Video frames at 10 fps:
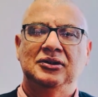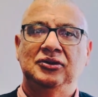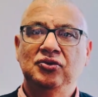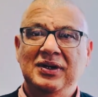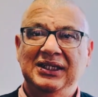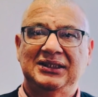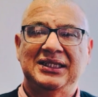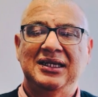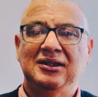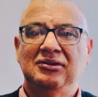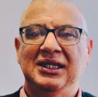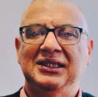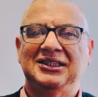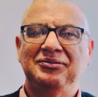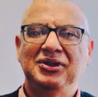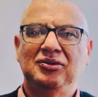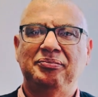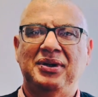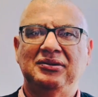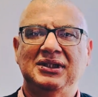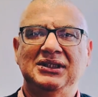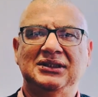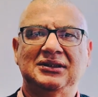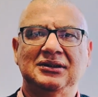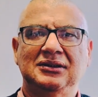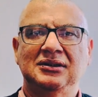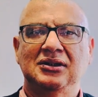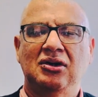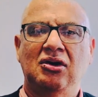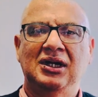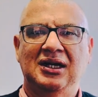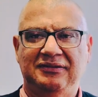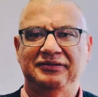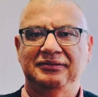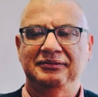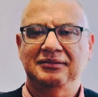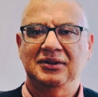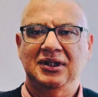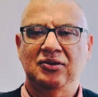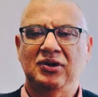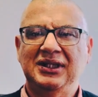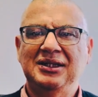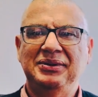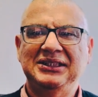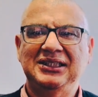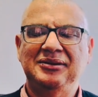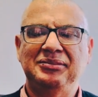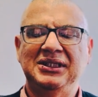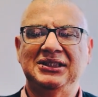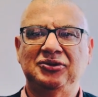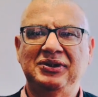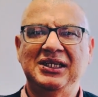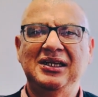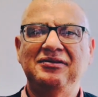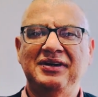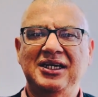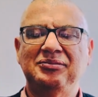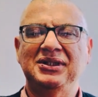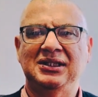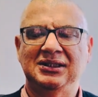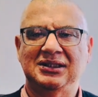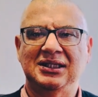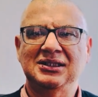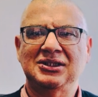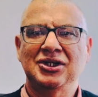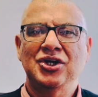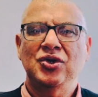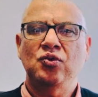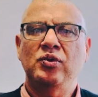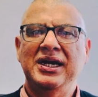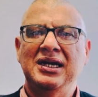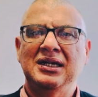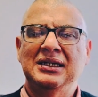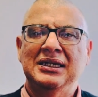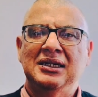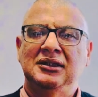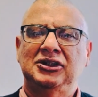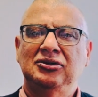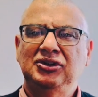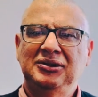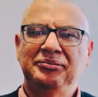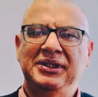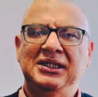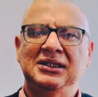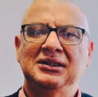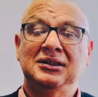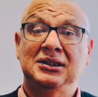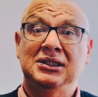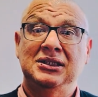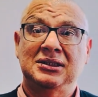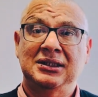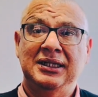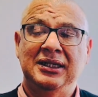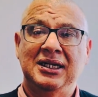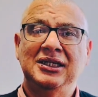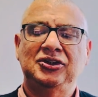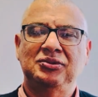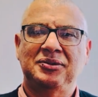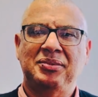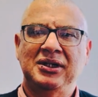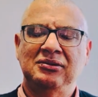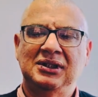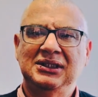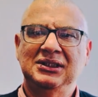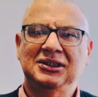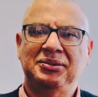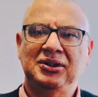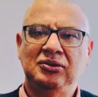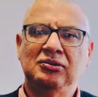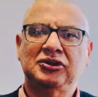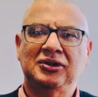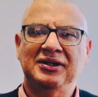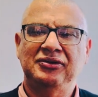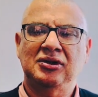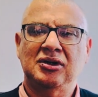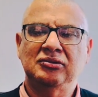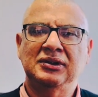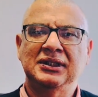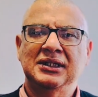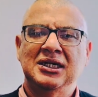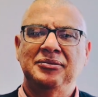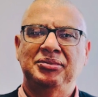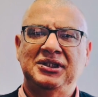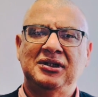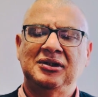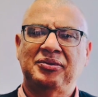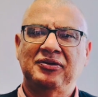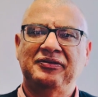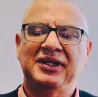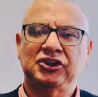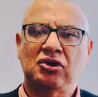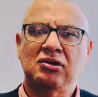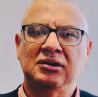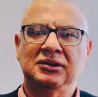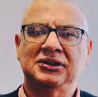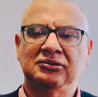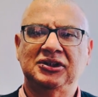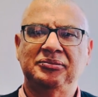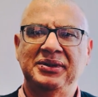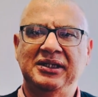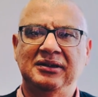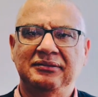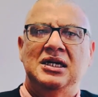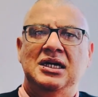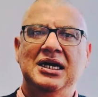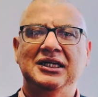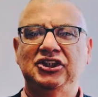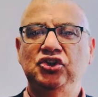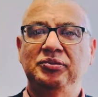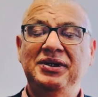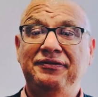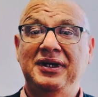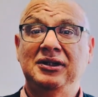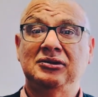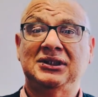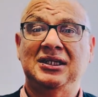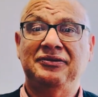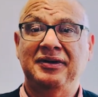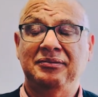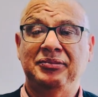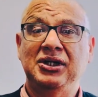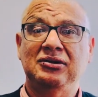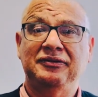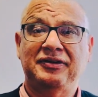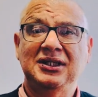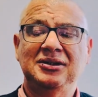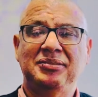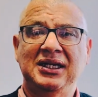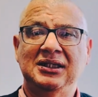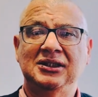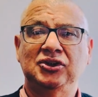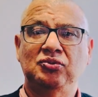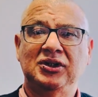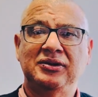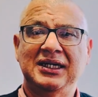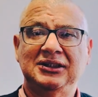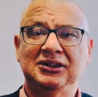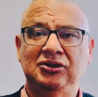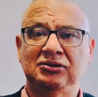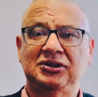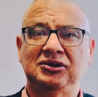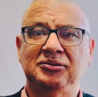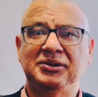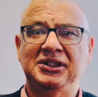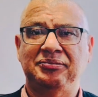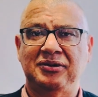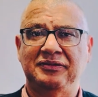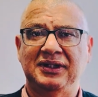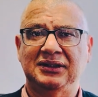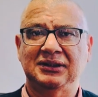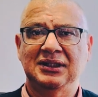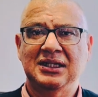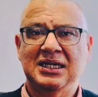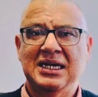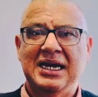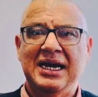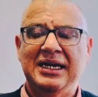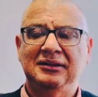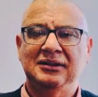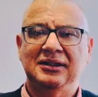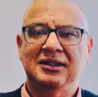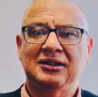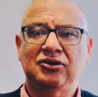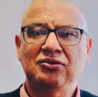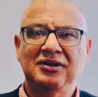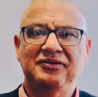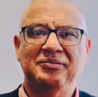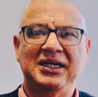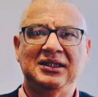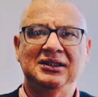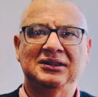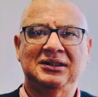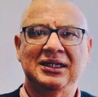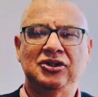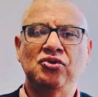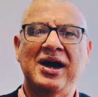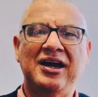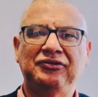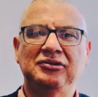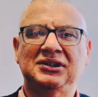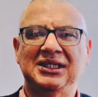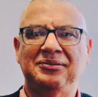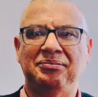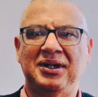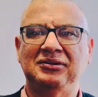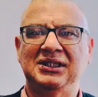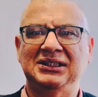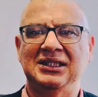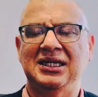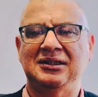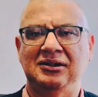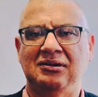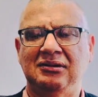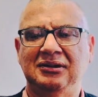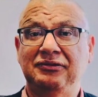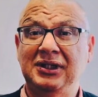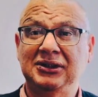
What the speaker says: Do understand, though, that there's something called boundaries or love. And what that basically means is we're in an environment these days where social media is engaged with by your learners, but you also have your own particular profiles on social media. And so you may find yourself being confronted by learners who want to access your social media profile. And the truth of the matter is that you have to set boundaries in that regard. For